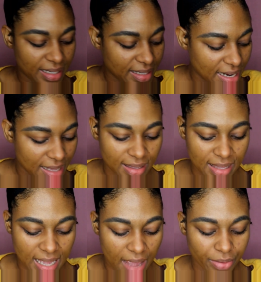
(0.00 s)
is another
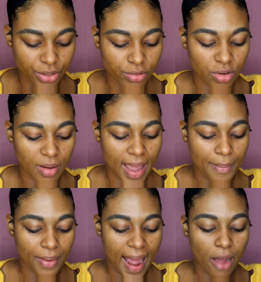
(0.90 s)
thing I would use on my
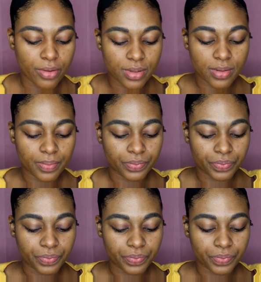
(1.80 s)
brows.